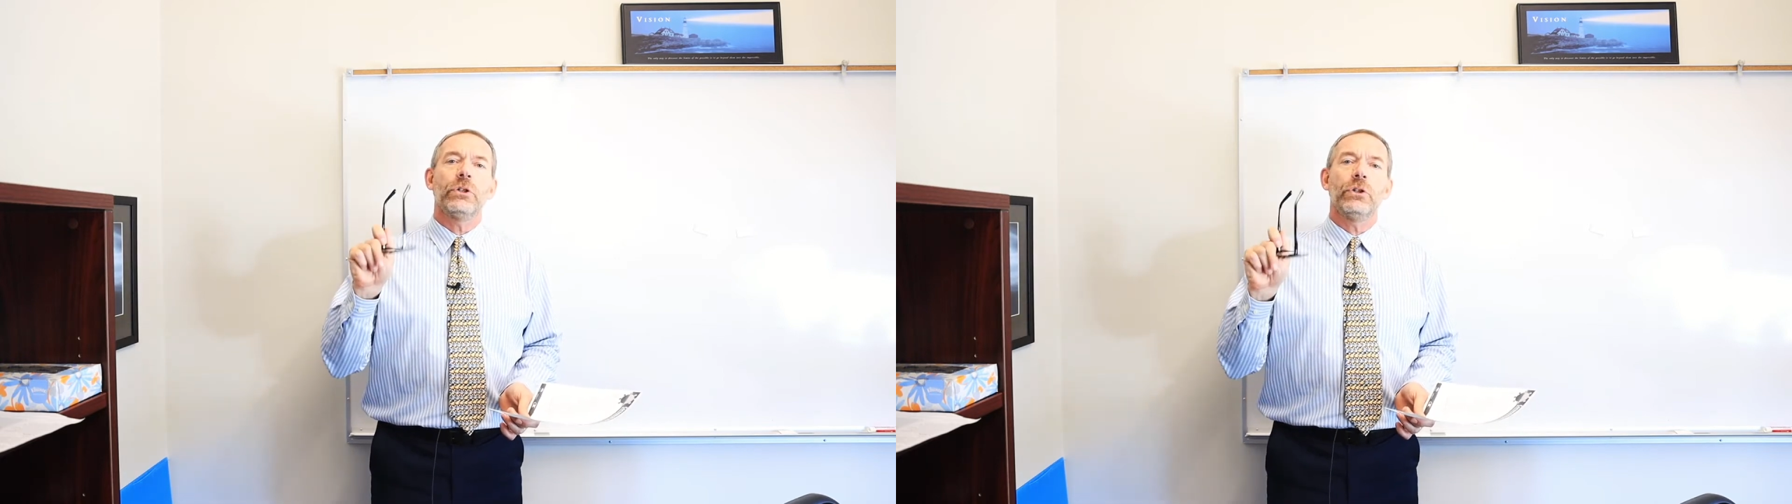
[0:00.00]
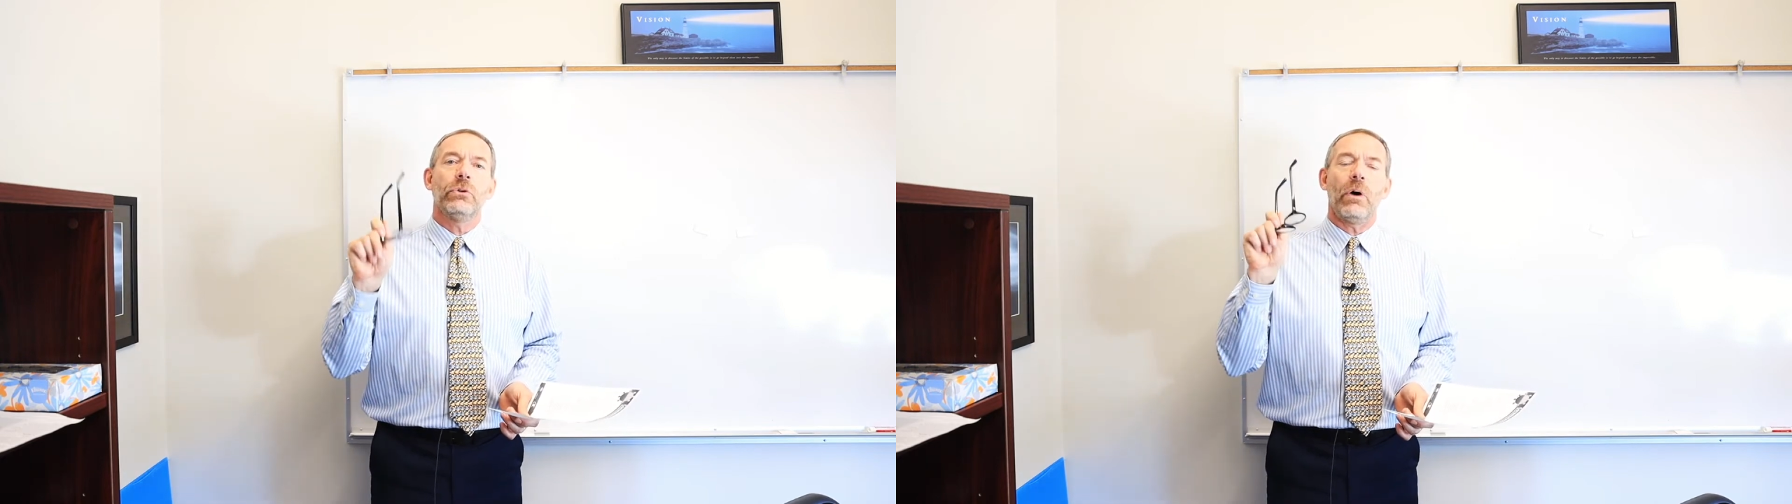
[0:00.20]

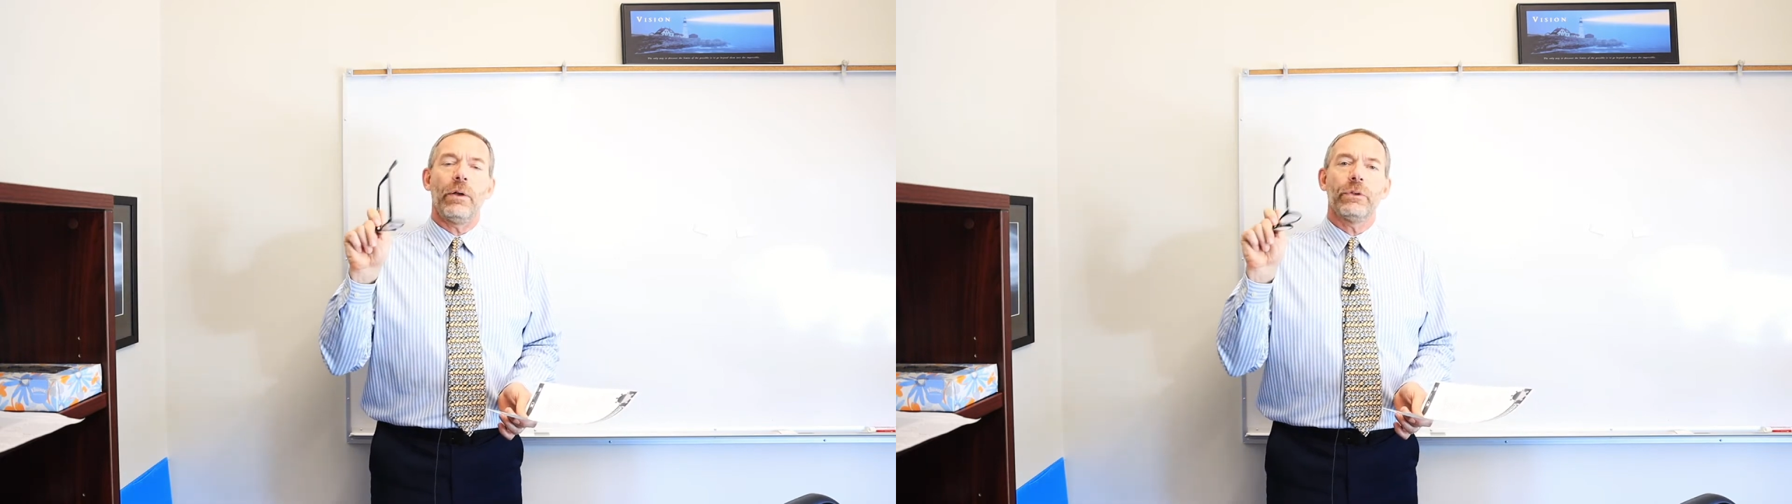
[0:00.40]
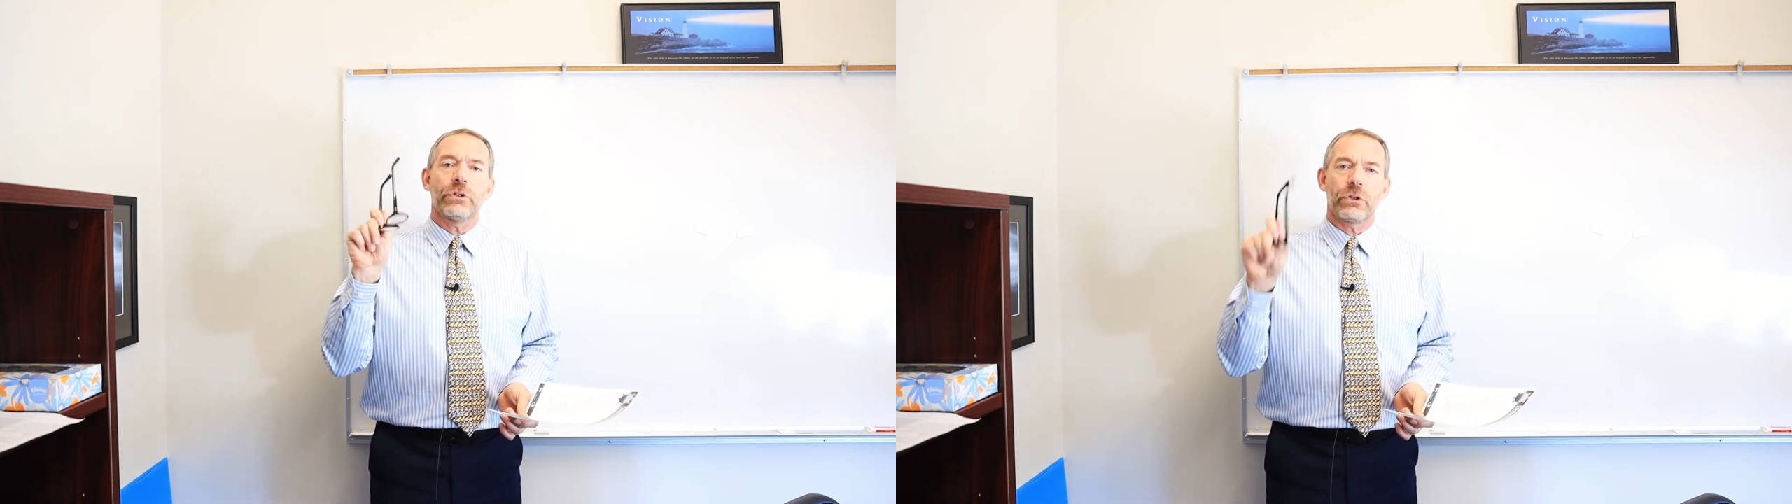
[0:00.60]
to you
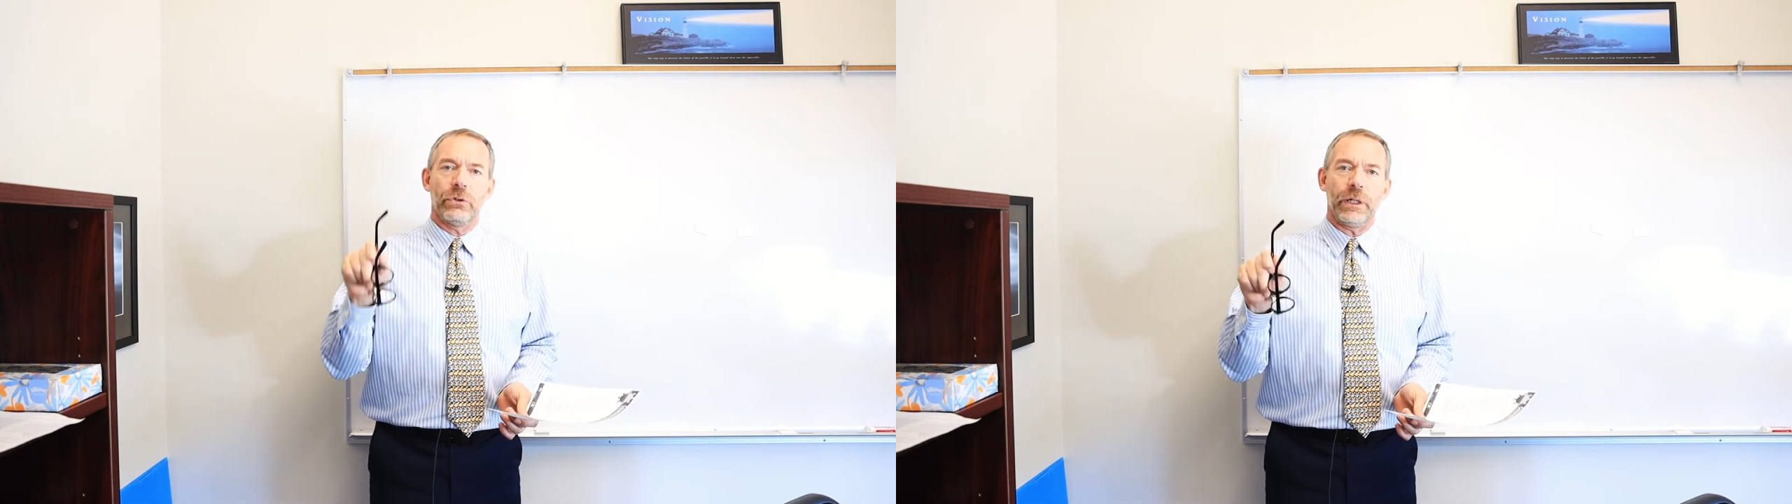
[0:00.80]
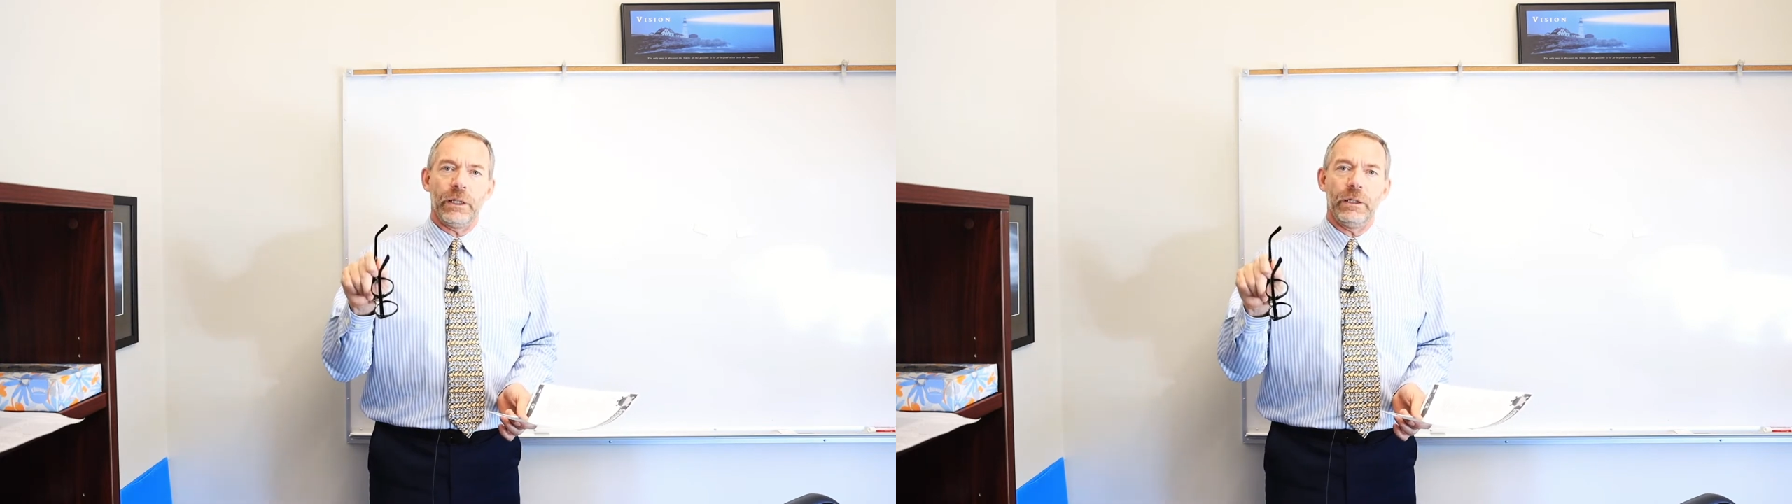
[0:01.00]
on the
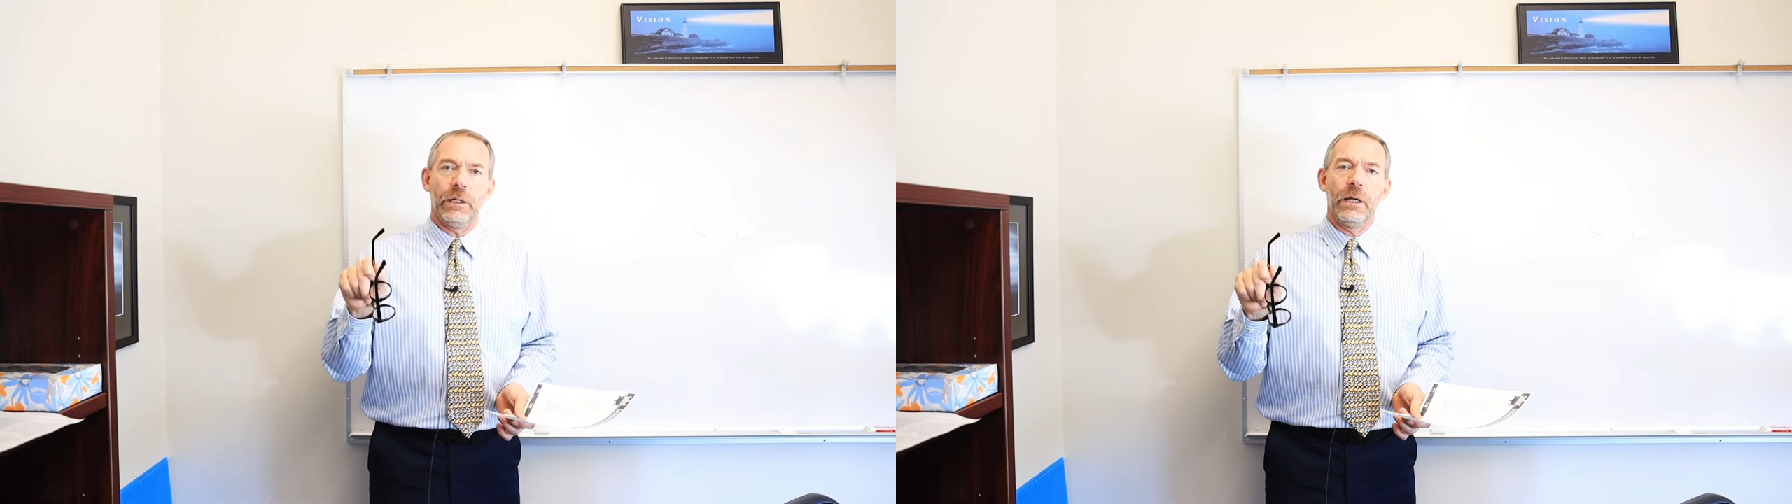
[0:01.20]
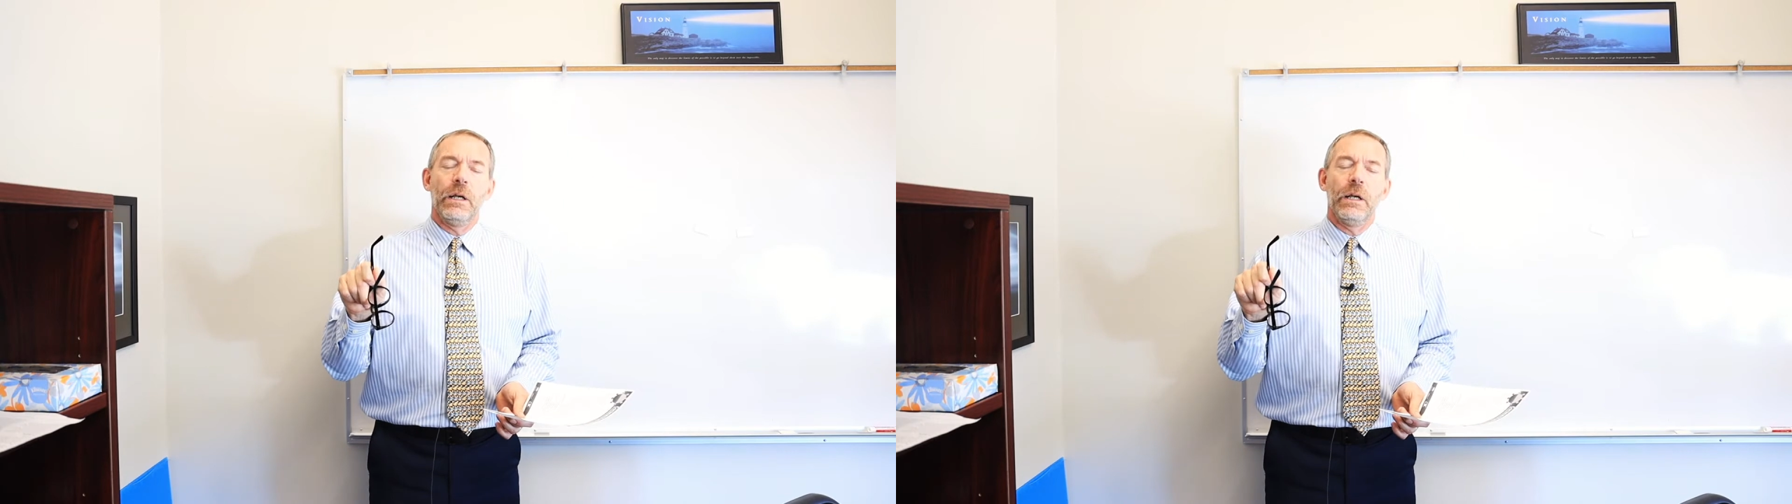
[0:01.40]
screen.